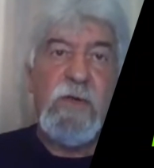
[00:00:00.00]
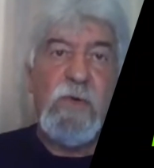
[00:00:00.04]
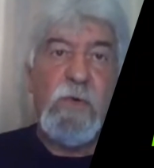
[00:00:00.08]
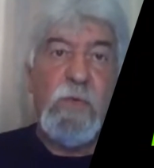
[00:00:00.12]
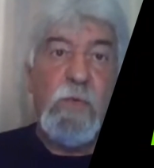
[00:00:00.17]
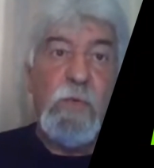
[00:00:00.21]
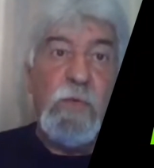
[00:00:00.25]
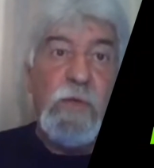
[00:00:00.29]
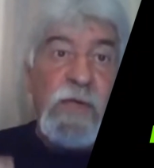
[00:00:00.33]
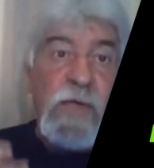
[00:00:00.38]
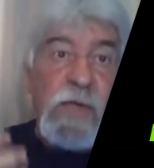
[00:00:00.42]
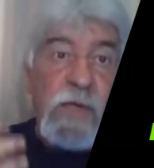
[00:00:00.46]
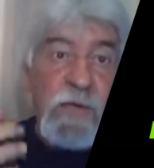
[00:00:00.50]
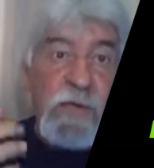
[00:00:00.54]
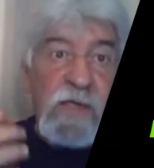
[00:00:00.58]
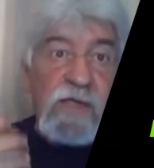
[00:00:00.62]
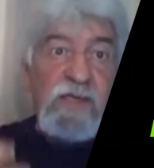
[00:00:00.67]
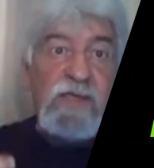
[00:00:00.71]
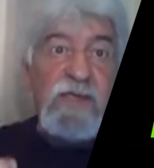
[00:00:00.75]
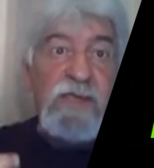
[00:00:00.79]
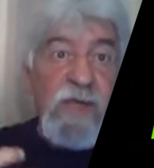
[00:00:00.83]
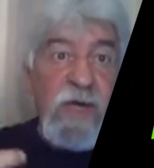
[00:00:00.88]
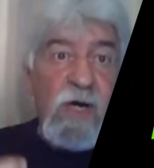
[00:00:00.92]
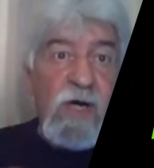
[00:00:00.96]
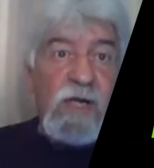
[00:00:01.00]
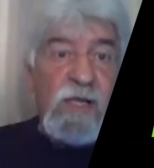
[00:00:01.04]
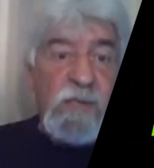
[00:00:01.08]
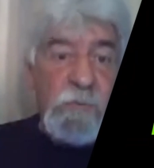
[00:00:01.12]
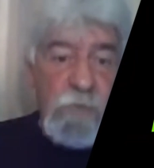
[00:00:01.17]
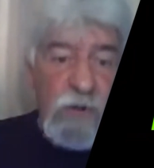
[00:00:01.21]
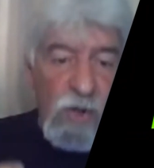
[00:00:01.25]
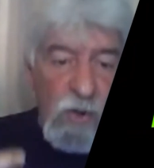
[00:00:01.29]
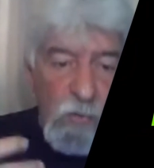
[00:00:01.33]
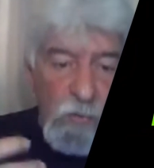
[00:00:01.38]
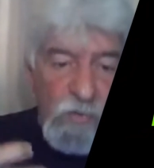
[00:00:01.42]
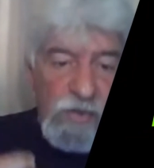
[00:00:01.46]
When I run to God in
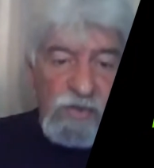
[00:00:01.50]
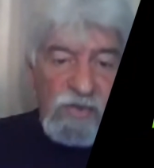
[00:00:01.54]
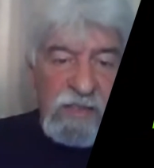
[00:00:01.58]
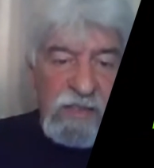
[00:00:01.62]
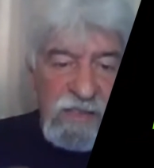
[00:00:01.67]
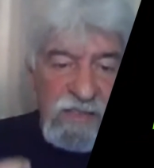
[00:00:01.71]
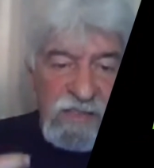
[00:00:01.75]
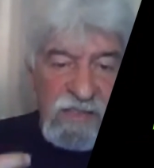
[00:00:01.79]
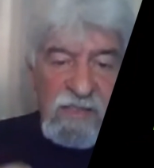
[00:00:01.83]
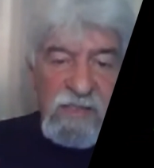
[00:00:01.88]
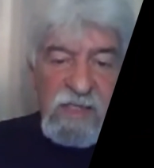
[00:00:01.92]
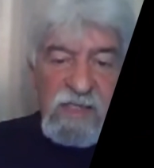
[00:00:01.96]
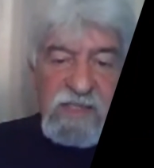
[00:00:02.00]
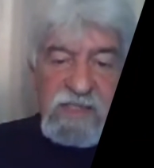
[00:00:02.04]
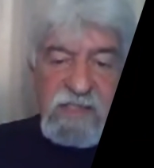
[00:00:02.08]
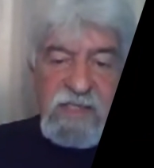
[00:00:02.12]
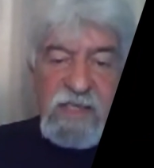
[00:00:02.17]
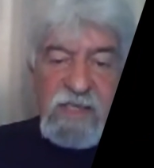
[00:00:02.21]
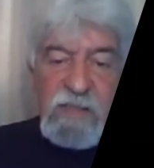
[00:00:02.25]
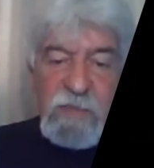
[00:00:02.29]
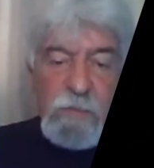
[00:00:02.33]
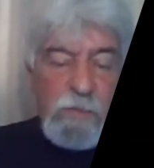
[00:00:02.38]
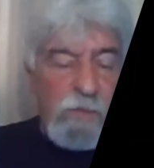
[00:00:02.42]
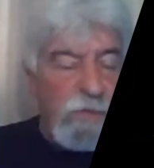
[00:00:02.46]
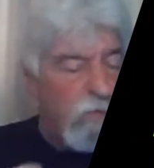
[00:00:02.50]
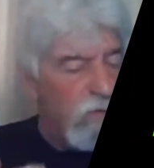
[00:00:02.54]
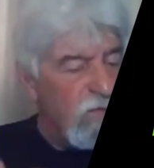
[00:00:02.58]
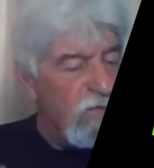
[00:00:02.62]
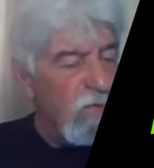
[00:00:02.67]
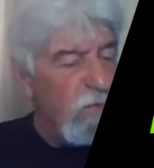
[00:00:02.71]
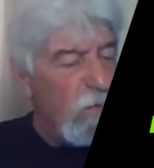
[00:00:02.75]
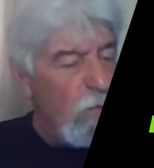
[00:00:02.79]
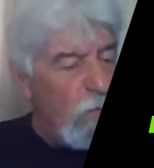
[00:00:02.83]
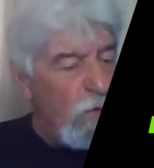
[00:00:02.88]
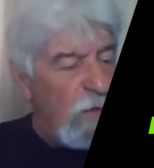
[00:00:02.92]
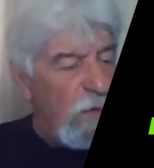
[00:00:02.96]
my weakness and I say, because
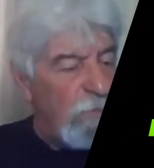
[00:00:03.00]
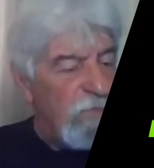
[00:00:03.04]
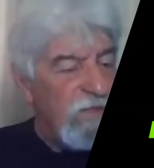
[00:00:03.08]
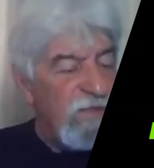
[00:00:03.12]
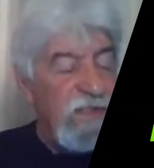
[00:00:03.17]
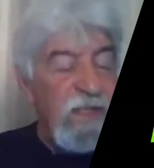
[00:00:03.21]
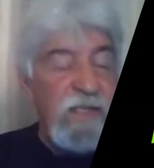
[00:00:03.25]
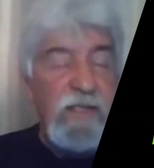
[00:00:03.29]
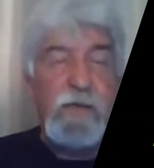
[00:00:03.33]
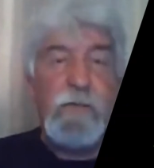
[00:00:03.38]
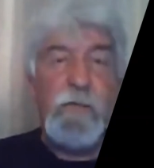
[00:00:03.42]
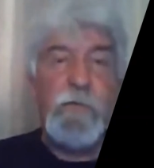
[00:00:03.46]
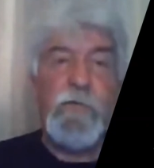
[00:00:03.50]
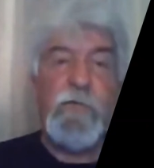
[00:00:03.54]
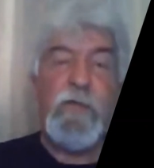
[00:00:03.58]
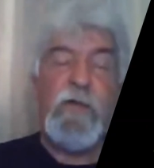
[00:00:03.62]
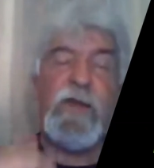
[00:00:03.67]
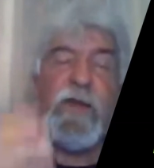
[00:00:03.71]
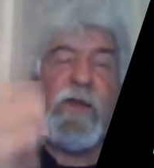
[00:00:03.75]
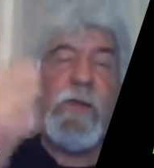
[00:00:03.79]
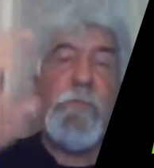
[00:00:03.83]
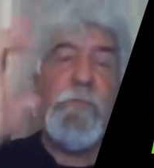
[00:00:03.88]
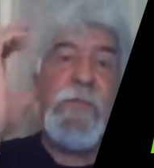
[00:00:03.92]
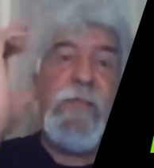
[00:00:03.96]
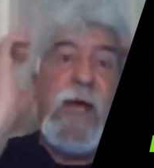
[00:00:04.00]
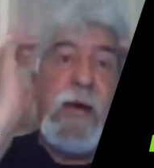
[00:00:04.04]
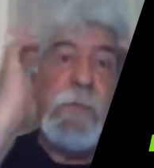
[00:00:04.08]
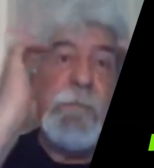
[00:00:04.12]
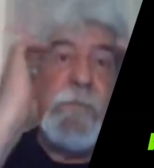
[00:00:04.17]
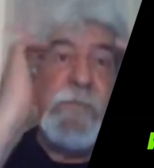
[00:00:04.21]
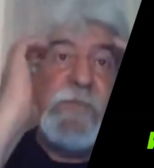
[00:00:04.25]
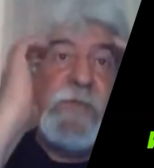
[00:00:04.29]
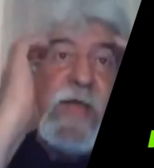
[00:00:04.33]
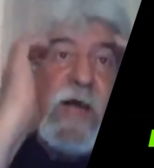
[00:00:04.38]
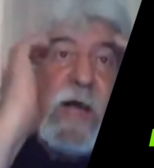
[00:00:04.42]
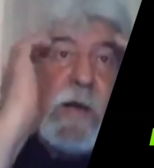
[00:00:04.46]
all I'm saying to you, Father,
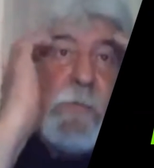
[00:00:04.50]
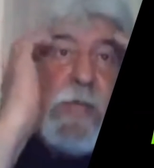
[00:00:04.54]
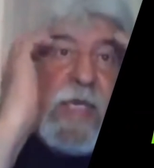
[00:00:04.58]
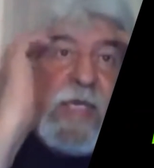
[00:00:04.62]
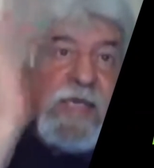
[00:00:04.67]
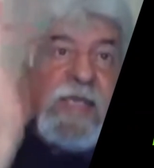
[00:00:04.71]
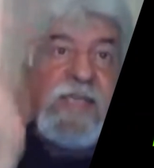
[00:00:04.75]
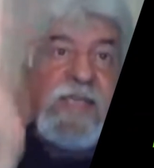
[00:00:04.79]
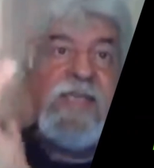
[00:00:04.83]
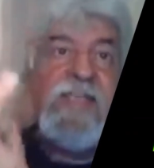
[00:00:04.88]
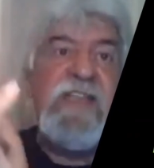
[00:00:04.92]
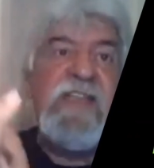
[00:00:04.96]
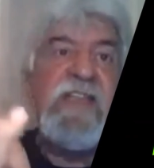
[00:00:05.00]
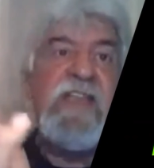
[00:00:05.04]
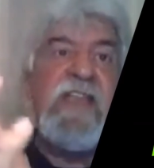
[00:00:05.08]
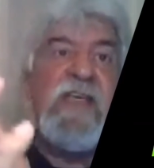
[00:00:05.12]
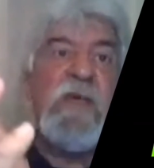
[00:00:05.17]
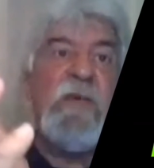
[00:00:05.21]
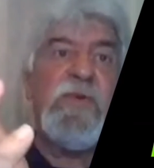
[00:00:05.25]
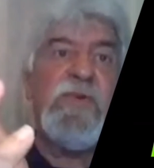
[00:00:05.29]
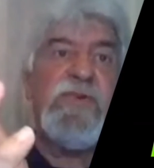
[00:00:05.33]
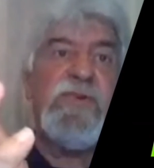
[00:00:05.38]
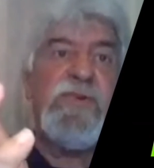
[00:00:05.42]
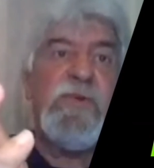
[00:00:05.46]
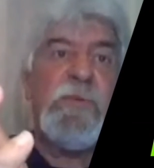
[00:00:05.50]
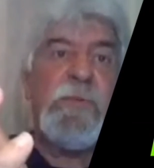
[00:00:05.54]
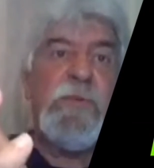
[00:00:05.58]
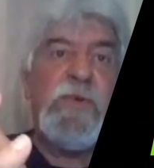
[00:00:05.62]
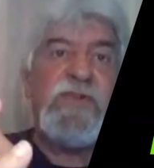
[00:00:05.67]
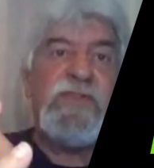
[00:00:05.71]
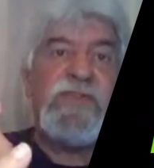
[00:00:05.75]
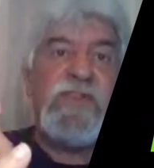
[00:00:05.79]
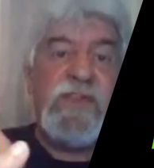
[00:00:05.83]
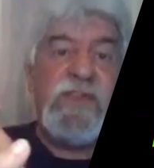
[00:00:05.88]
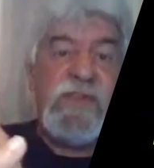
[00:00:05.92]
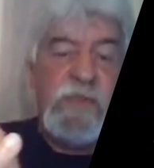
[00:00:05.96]
I'm hanging in there with you
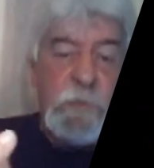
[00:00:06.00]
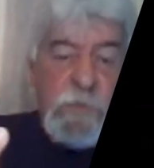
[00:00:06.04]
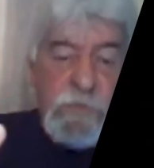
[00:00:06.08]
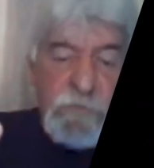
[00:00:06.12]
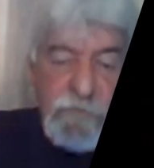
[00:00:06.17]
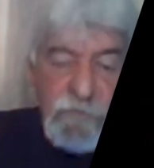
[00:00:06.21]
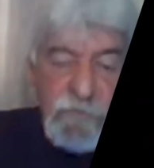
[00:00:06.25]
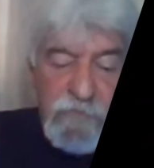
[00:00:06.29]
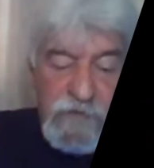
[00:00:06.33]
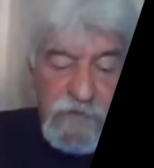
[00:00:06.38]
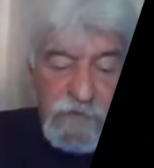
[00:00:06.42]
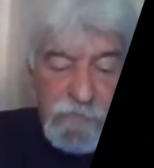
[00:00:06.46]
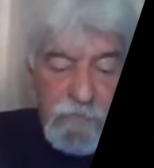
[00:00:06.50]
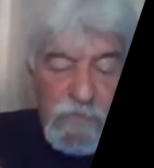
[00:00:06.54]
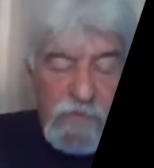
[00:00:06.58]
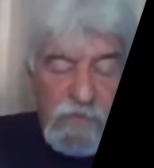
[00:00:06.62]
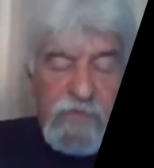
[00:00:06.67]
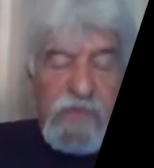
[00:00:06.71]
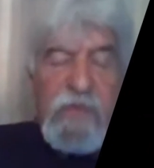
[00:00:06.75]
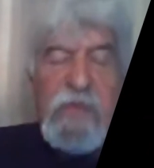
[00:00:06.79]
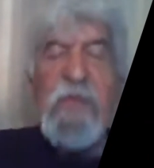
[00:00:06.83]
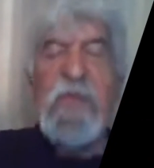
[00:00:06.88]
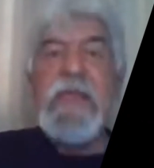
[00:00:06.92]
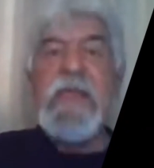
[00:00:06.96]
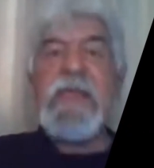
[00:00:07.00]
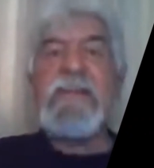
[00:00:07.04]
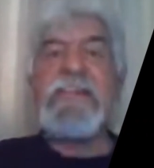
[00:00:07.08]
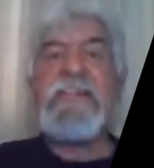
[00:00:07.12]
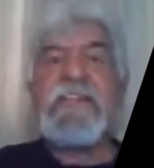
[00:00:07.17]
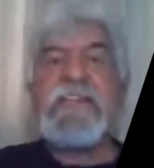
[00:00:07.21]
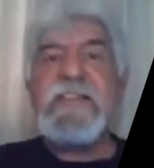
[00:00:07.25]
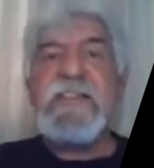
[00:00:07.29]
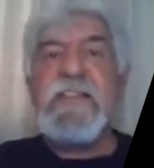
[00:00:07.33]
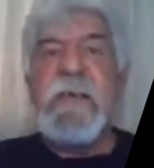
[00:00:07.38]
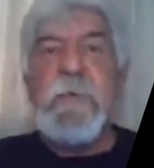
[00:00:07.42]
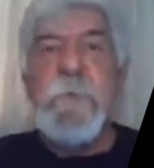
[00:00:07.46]
because I know my faith, Father God, is a
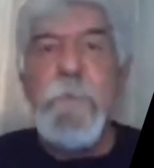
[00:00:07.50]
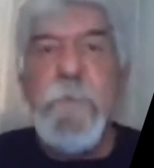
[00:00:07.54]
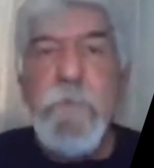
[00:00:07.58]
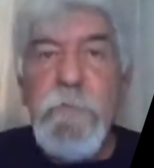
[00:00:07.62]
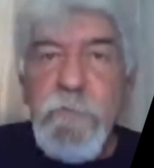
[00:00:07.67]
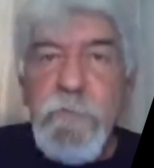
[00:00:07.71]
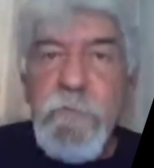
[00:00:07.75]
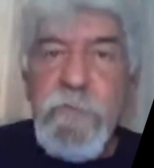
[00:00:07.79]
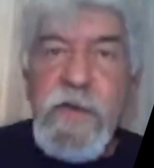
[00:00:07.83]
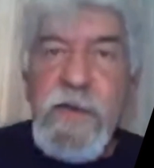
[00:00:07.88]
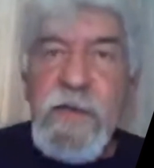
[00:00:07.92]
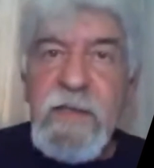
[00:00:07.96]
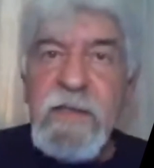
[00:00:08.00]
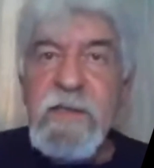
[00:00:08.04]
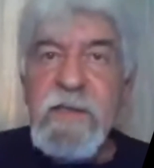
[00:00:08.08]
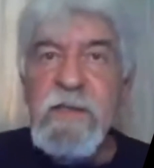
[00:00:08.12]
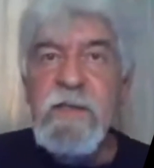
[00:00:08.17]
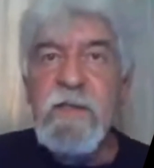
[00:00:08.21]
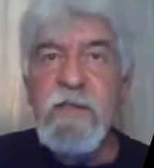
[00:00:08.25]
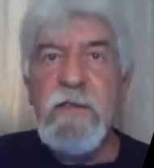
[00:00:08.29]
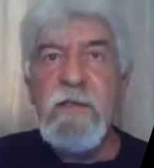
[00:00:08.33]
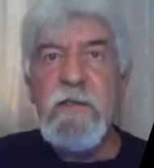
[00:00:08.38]
simple faith.